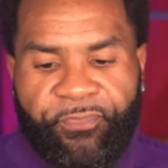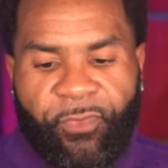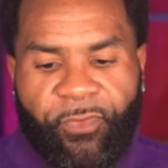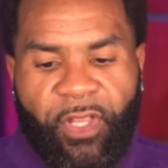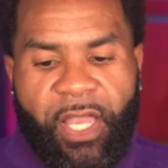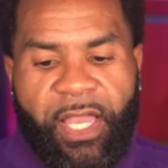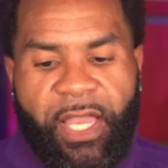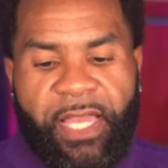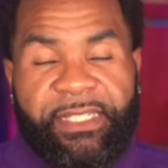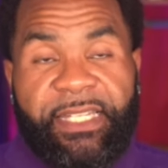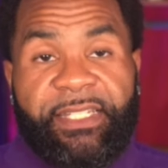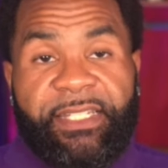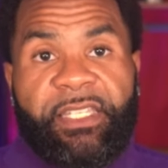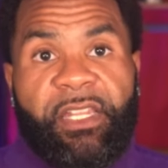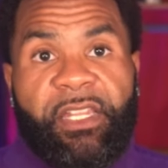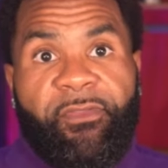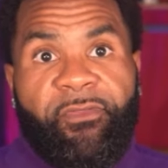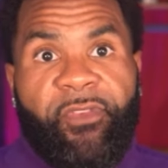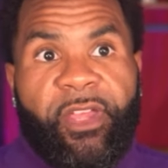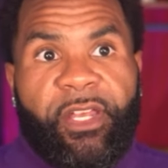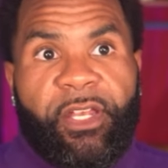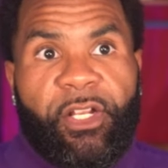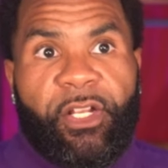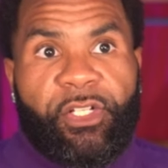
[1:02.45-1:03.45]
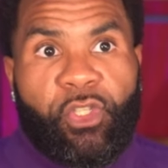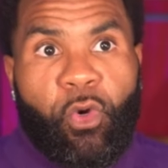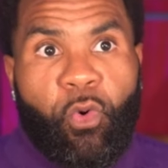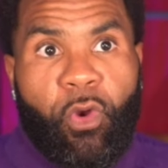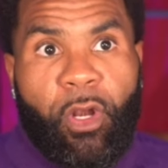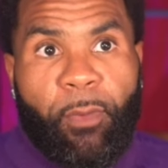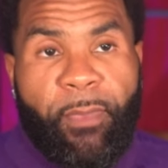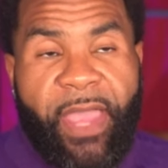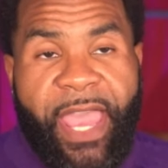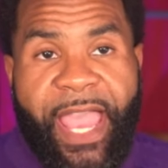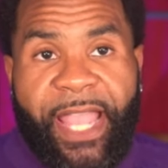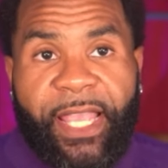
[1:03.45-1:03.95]
uh, DC Defenders
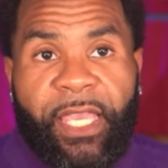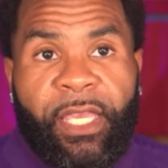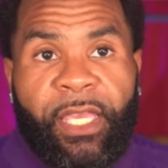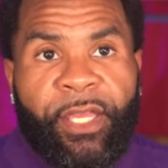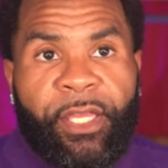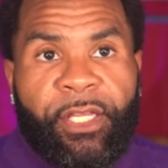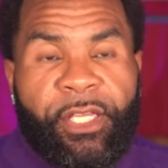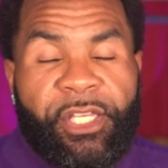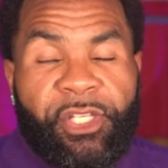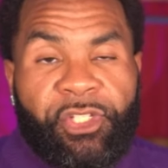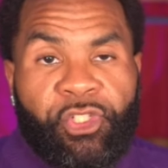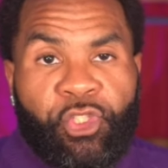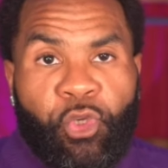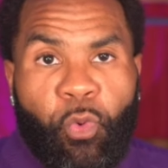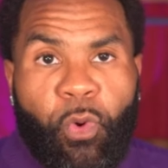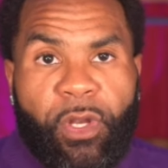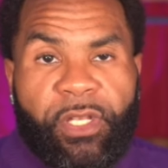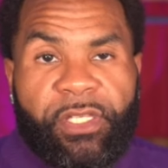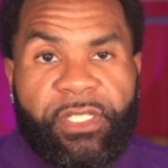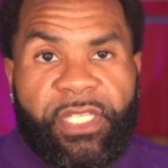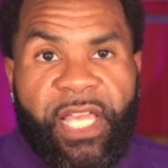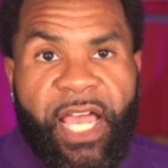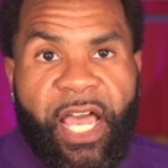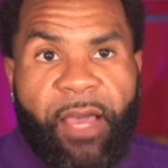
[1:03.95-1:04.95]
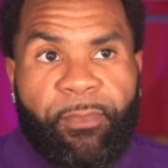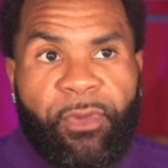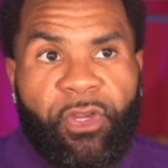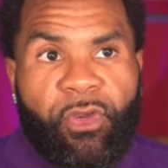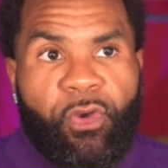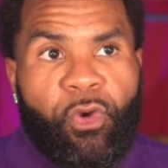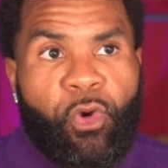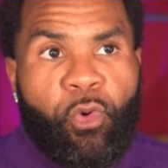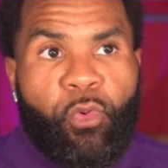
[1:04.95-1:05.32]
quarterback Jordan Ta'amu,